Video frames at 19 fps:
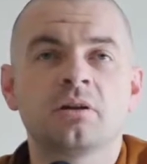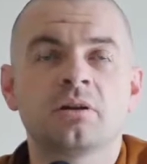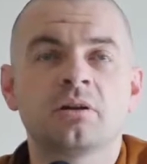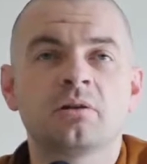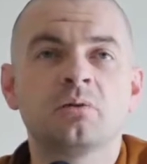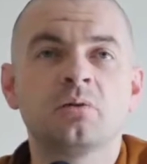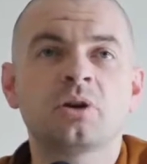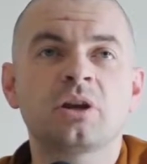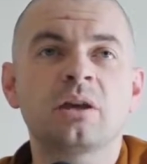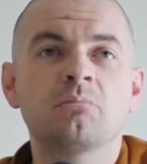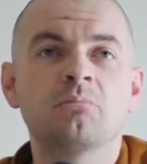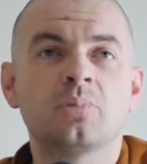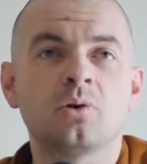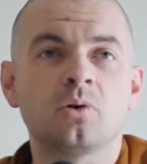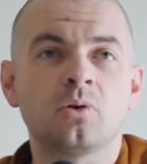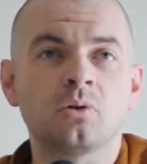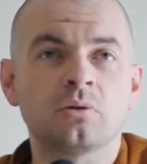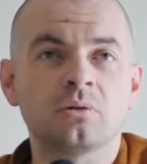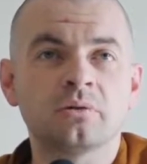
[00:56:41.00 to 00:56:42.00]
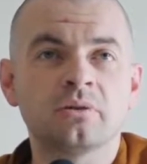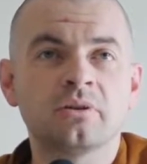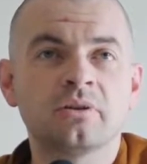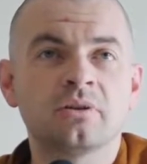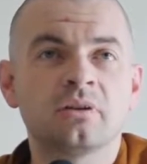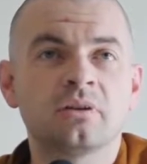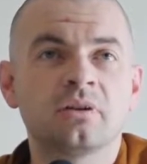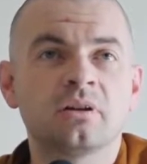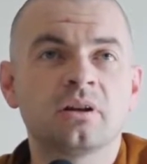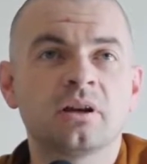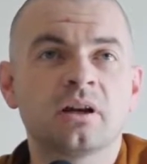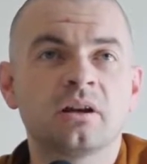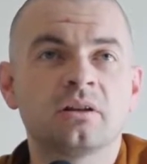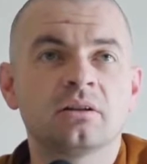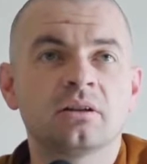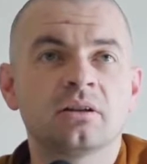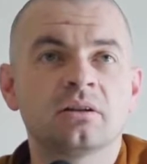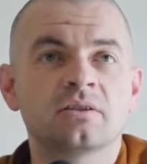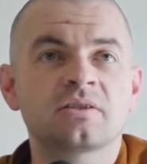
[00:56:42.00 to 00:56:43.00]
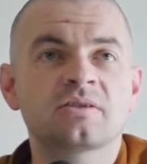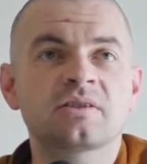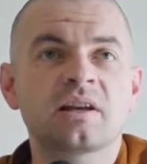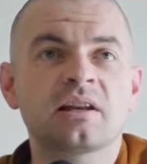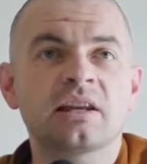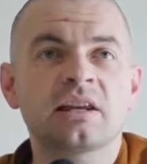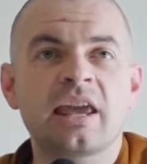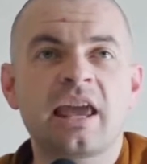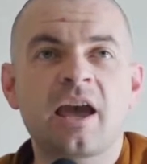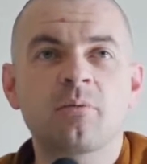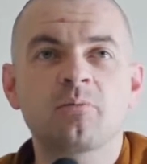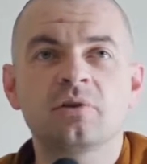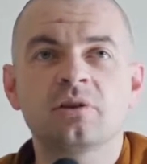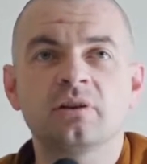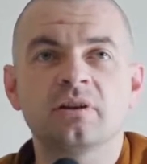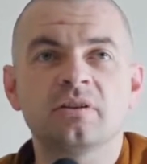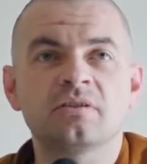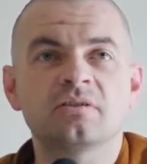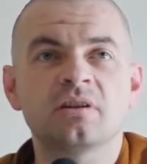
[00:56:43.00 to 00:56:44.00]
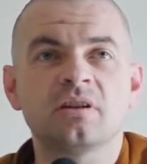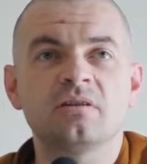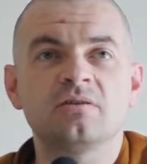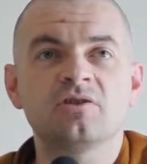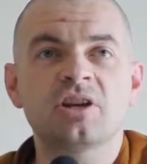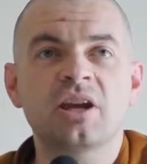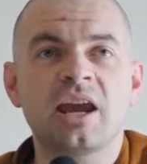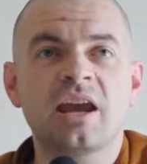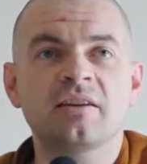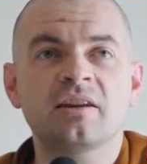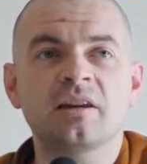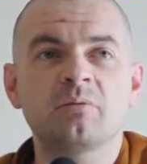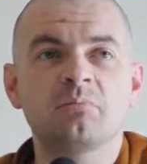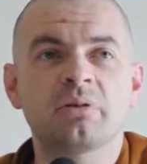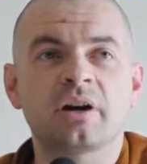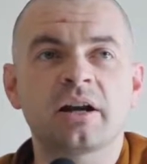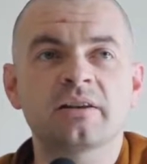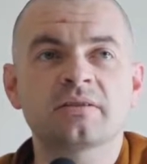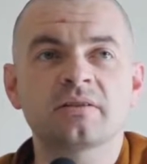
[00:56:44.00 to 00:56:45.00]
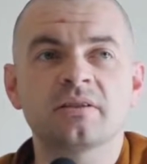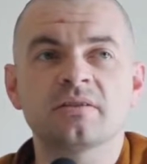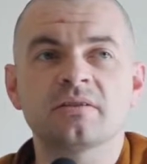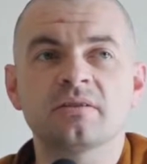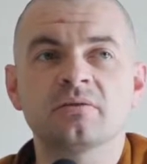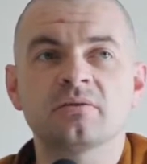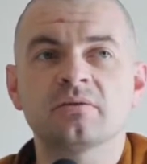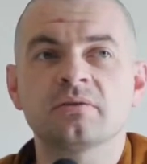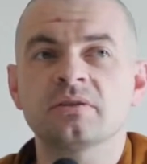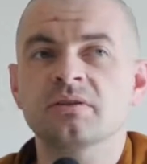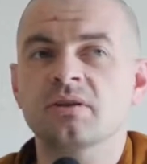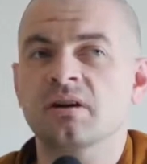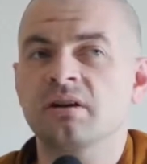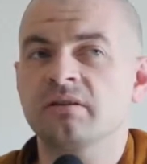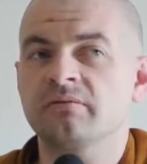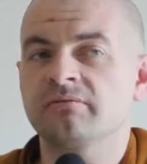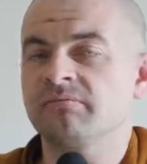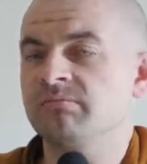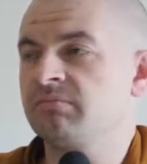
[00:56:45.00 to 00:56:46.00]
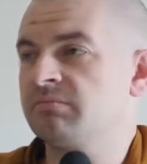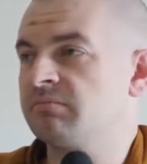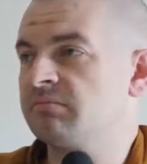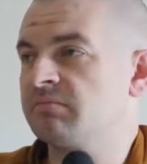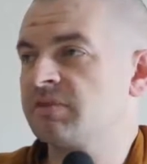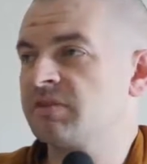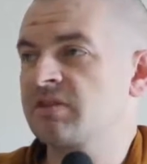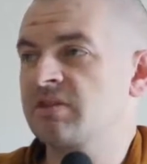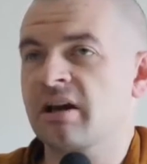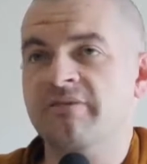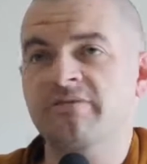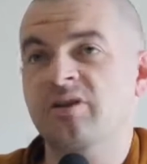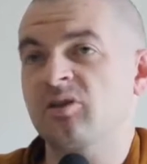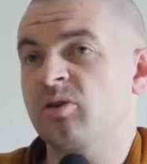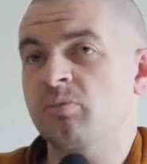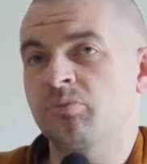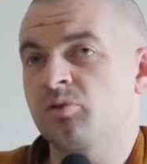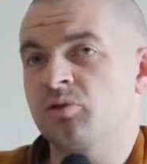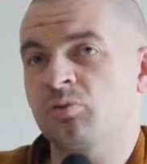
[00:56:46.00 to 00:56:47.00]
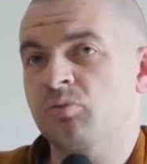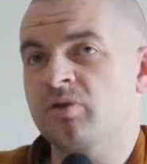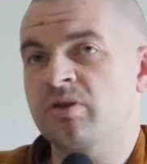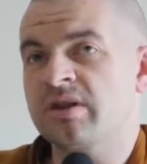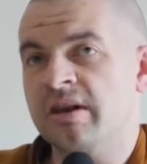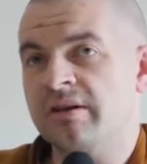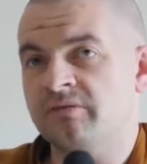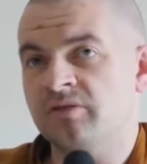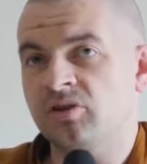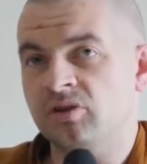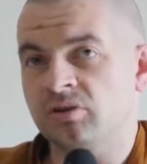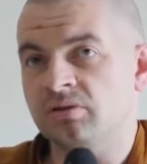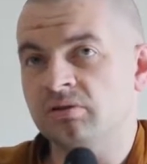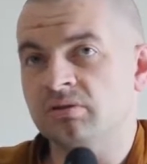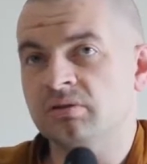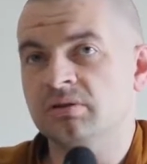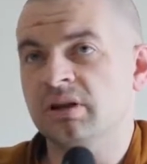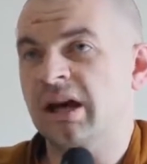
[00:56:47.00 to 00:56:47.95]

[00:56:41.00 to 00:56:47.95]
looking bald, selling amulets and chanting bracelets and all this kind of stuff that the Buddha would never do.